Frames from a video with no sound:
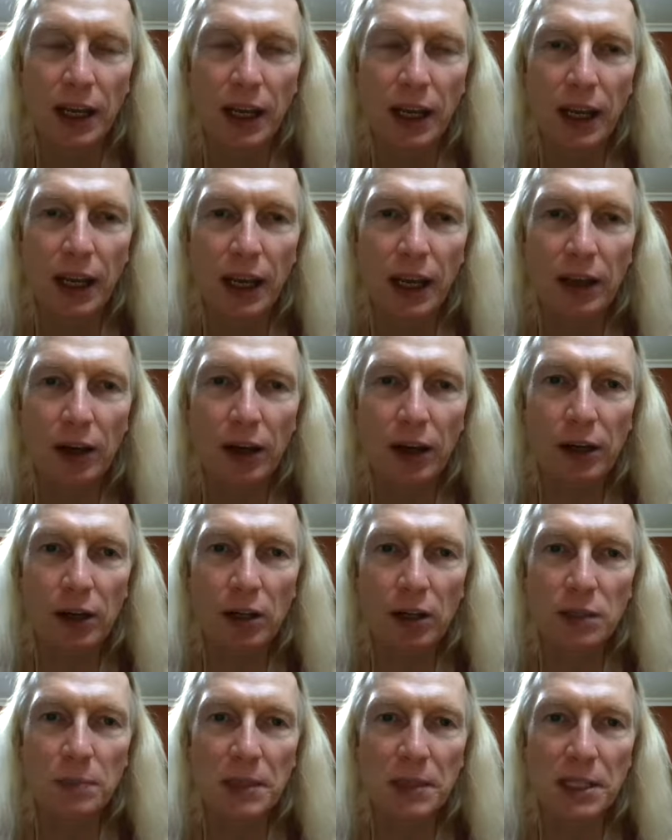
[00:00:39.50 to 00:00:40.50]
And I'd
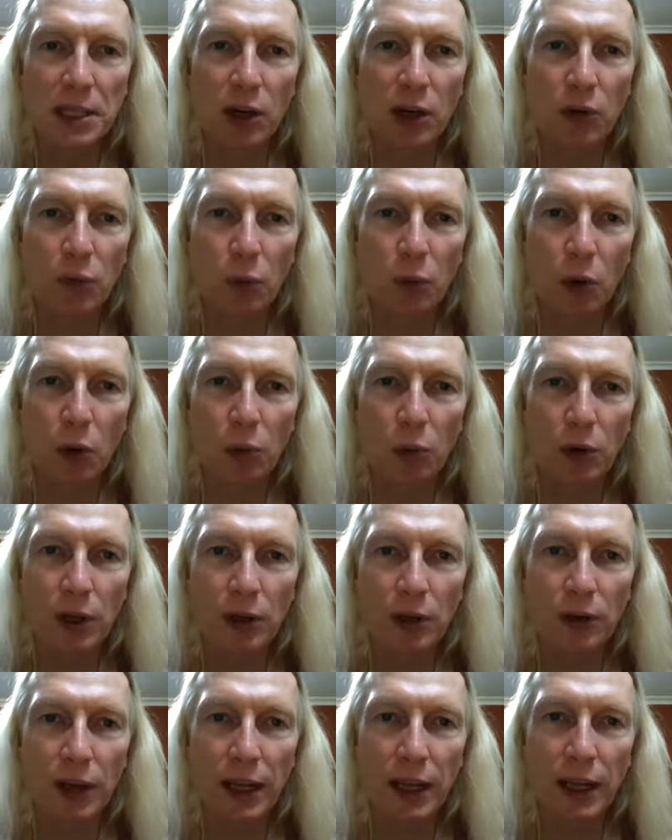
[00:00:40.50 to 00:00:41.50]
ask myself, what would
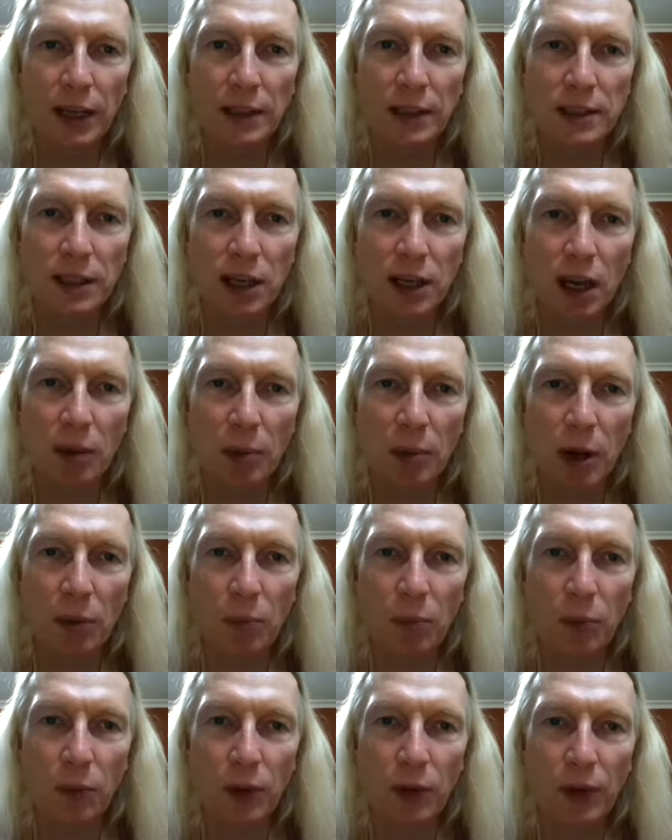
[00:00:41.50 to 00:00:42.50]
it take to come
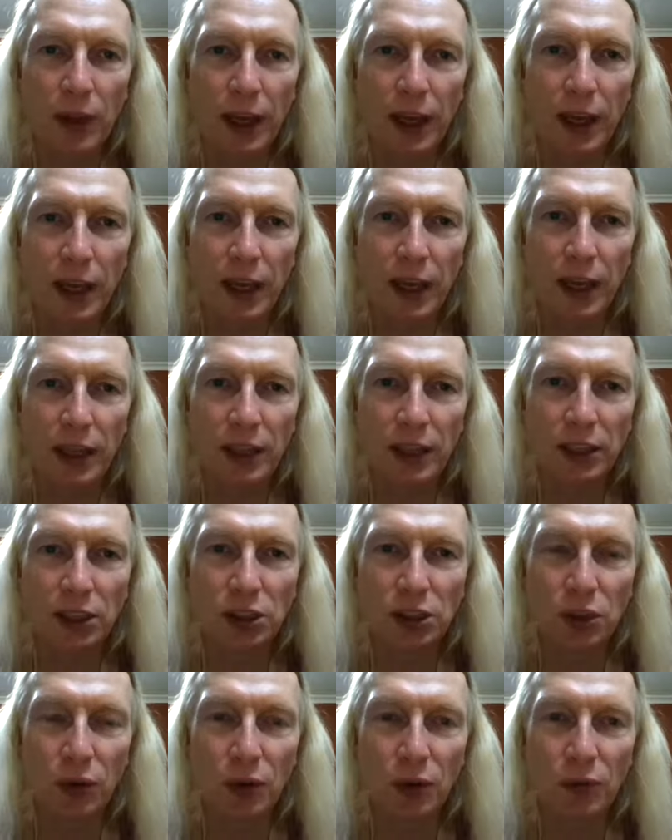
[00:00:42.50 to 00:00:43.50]
up with a
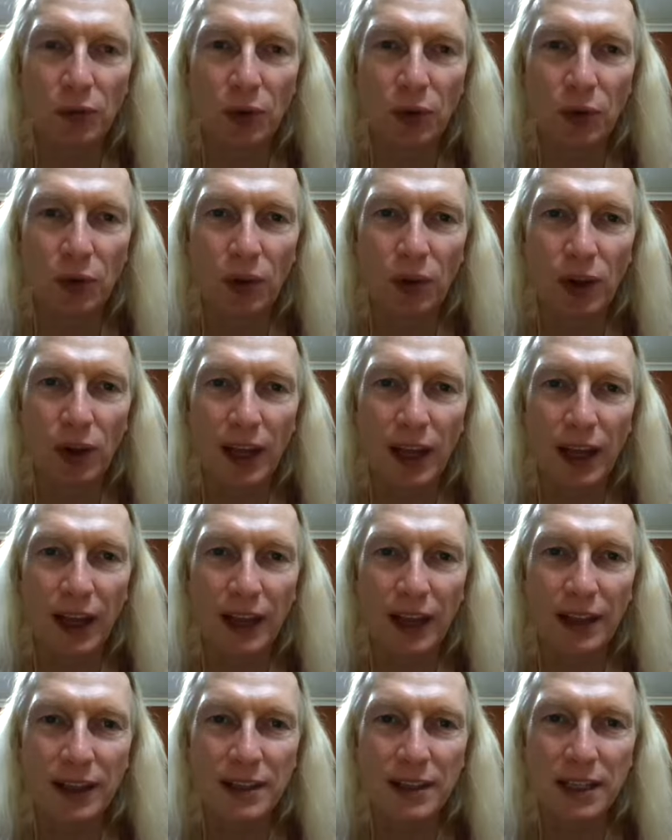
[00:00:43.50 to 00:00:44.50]
joyful
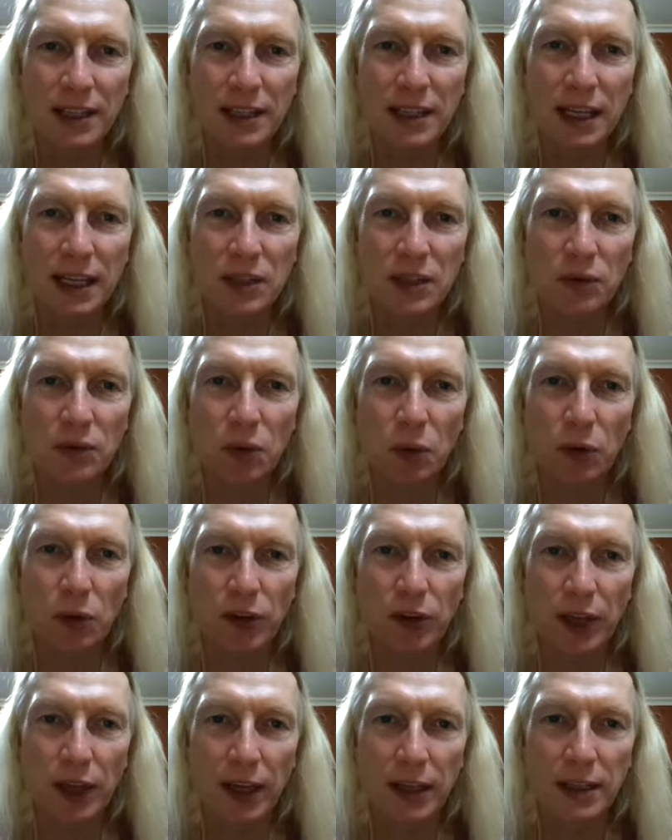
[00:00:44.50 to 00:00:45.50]
and successful
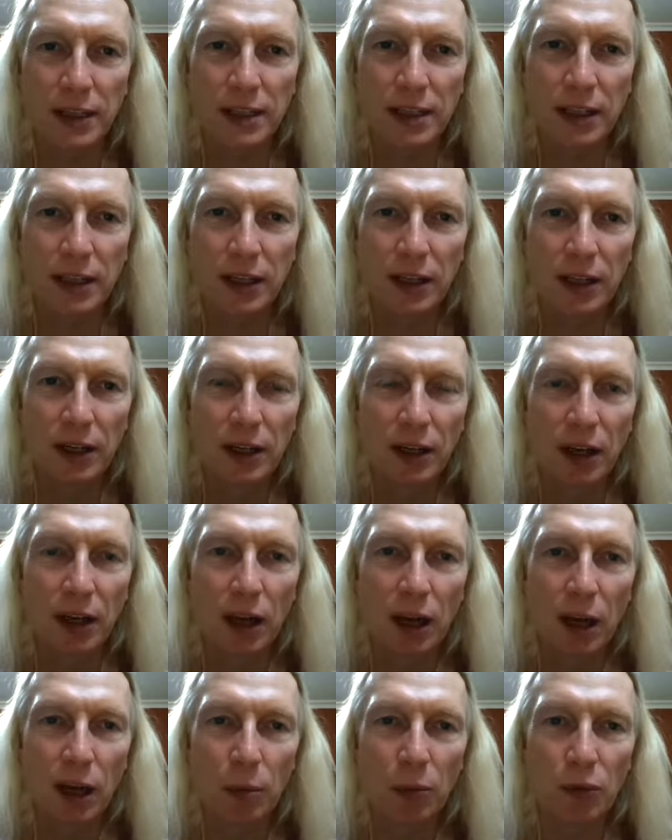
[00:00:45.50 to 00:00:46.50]
skit
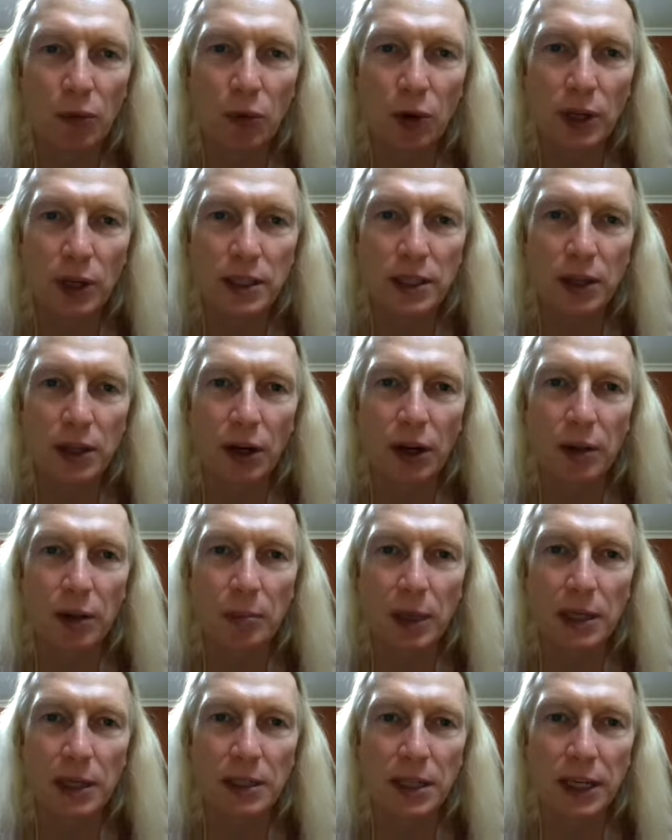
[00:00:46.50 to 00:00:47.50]
before I started the
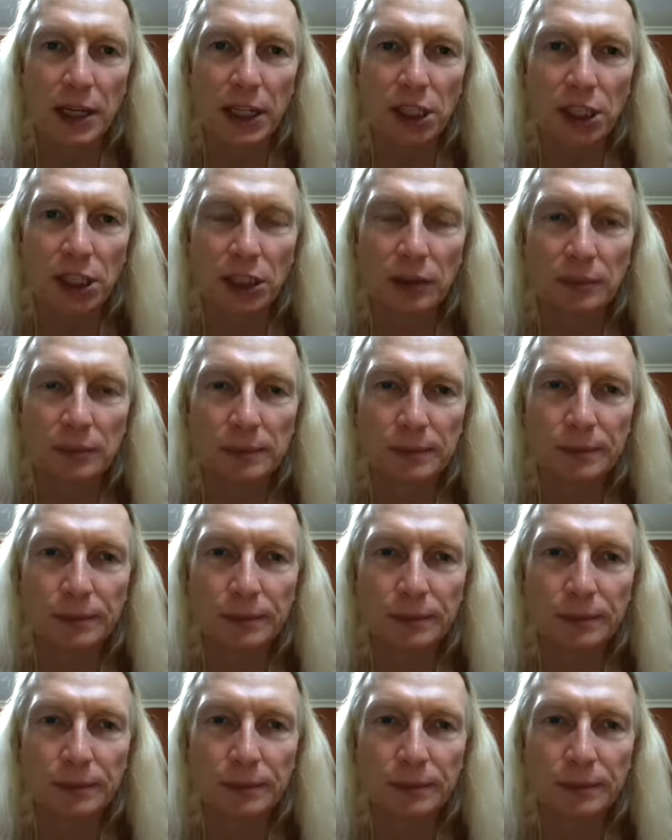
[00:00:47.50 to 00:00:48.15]
meditation?